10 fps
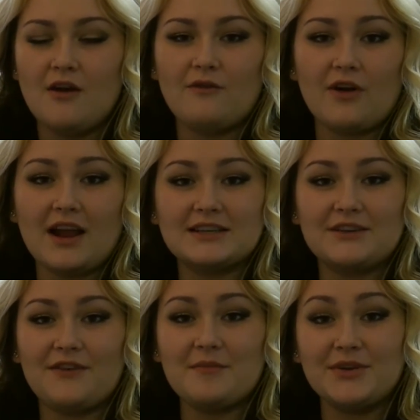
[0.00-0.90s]
For
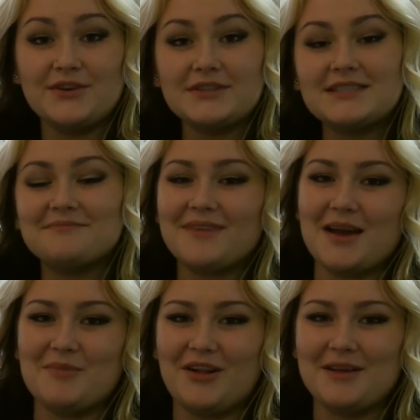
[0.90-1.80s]
XFM News,
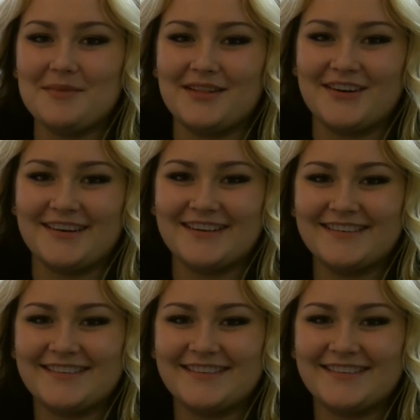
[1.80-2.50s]
I'm Holly Miller.